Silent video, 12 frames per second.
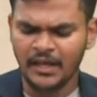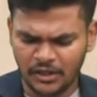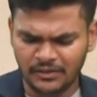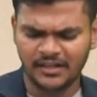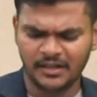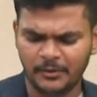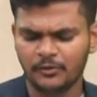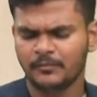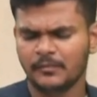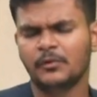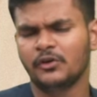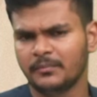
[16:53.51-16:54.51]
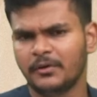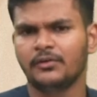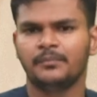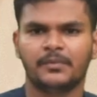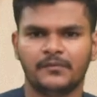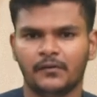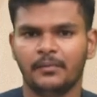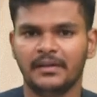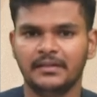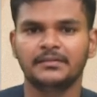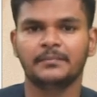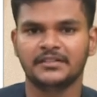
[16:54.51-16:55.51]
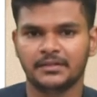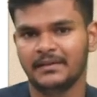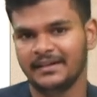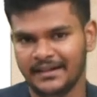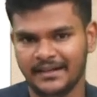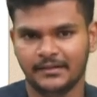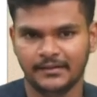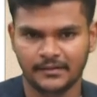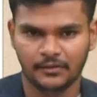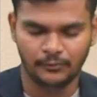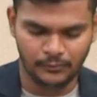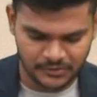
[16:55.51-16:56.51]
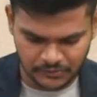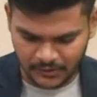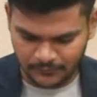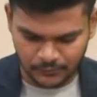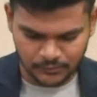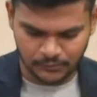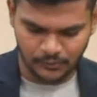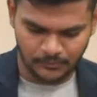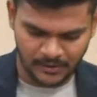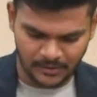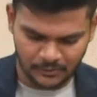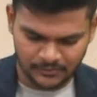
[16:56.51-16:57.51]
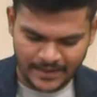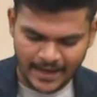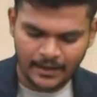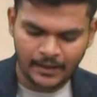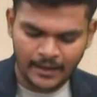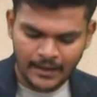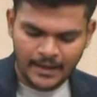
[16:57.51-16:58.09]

You'll learn more about performance measurement later in the course. Okay, folks. So don't worry about that.